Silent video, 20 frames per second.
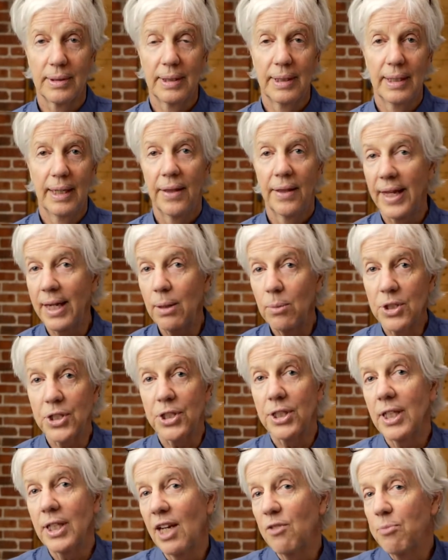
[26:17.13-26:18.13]
they will
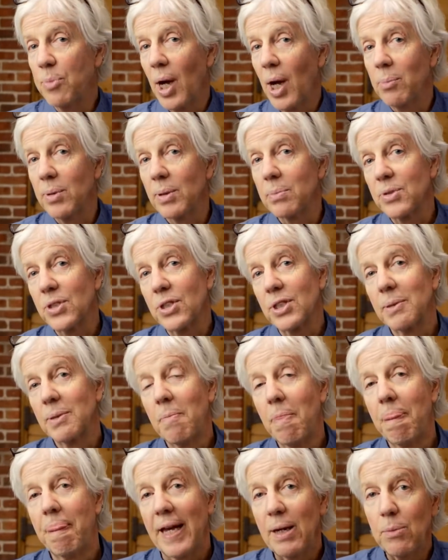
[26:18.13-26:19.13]
still have problems.
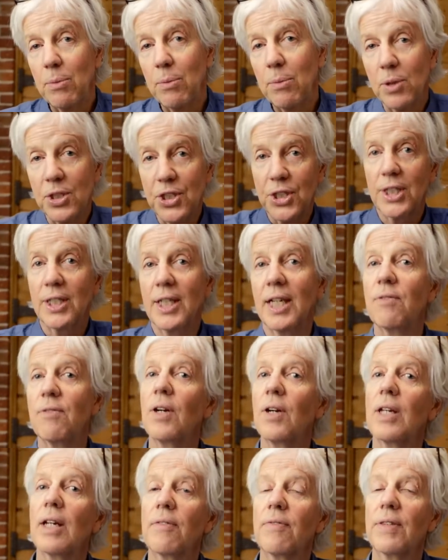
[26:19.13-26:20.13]
They will still have a lot of
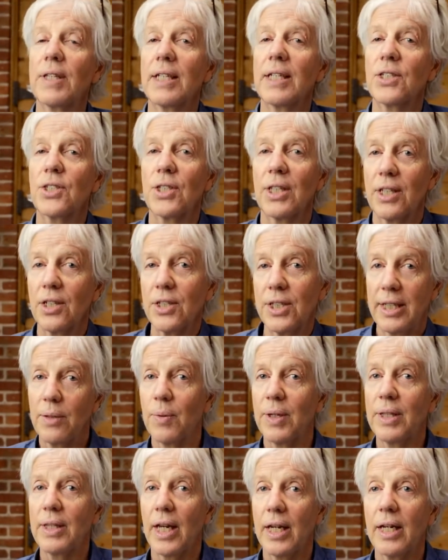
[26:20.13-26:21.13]
things that they're dealing with
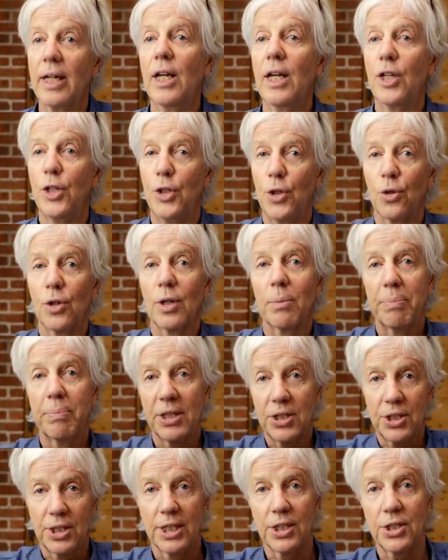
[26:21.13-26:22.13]
that your
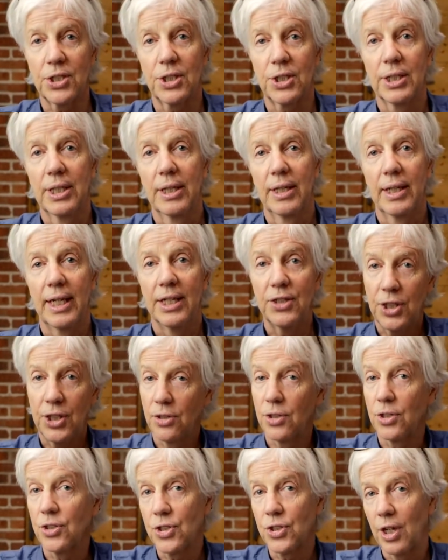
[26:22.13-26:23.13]
business is here
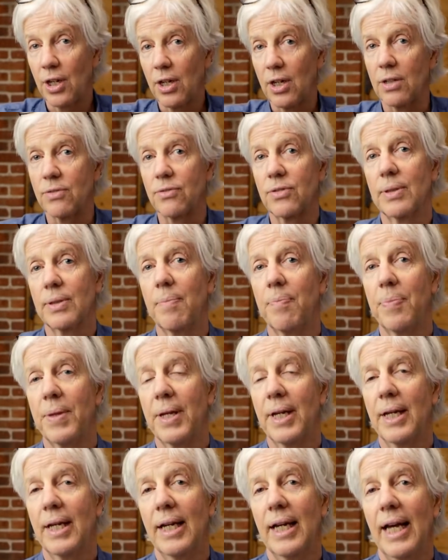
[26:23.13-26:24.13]
to solve.
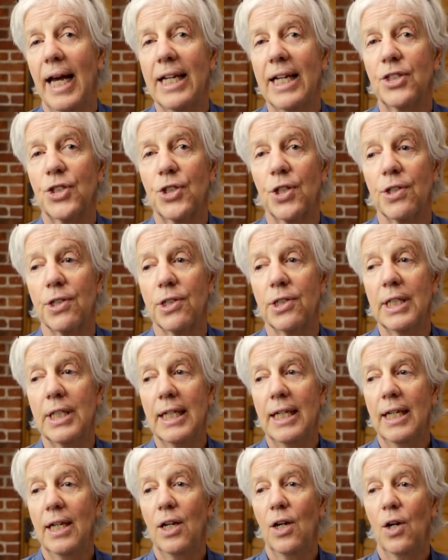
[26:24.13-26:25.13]
And so
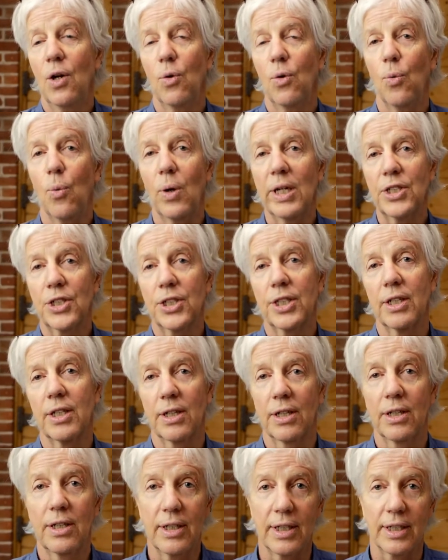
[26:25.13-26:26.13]
once they're
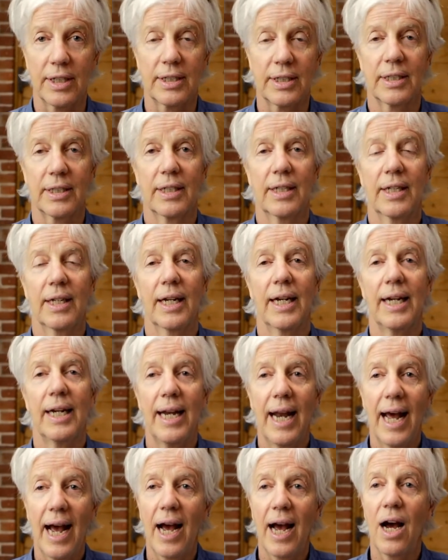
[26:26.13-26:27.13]
hooked,
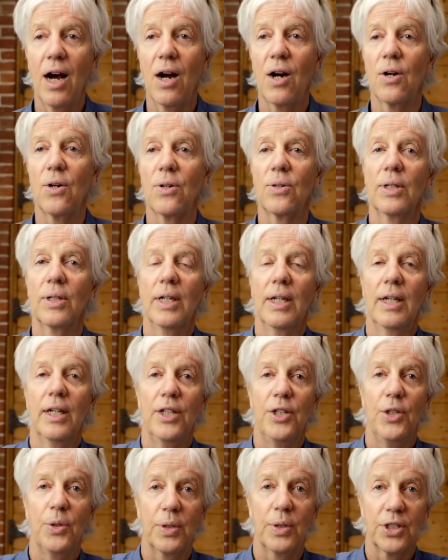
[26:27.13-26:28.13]
now
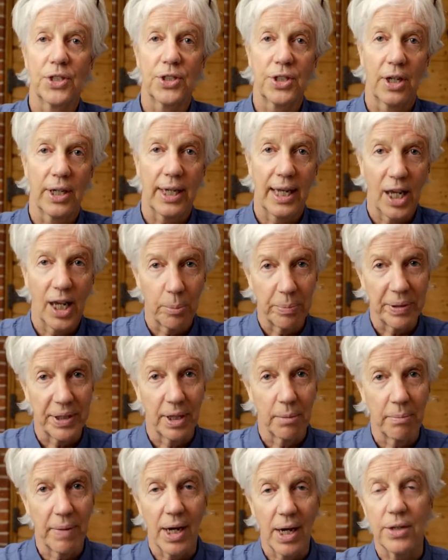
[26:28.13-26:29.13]
you can start helping
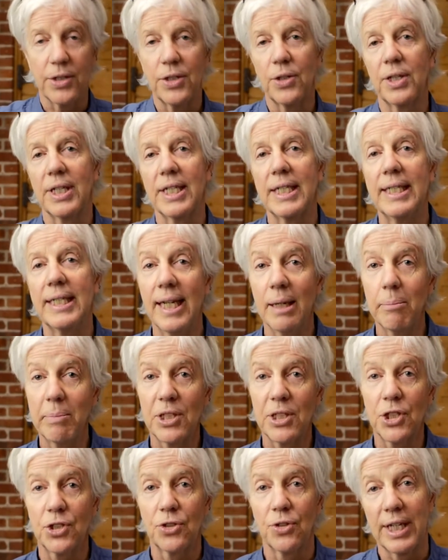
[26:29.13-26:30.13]
them out. You can
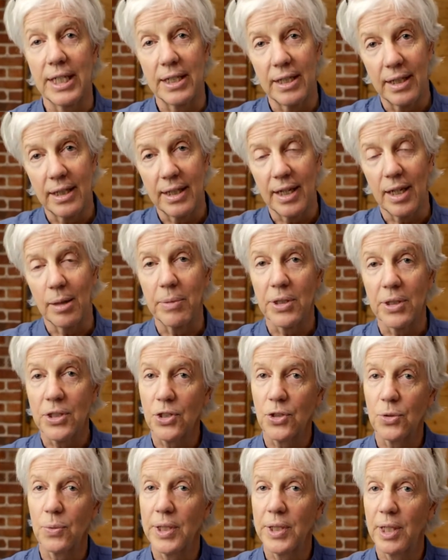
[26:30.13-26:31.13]
demonstrate to them, this
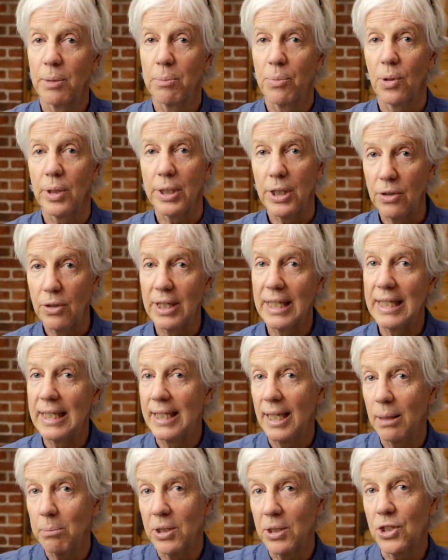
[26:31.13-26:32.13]
is really important, you can
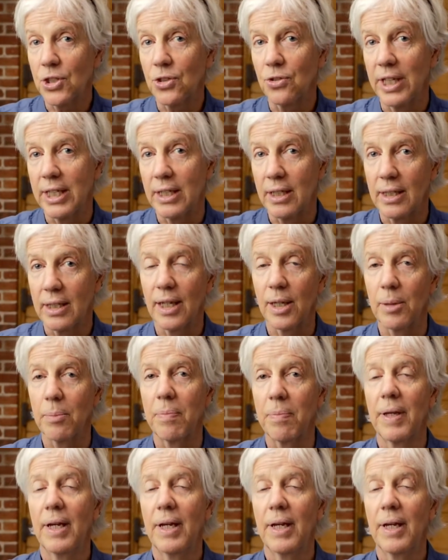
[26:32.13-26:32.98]
demonstrate to them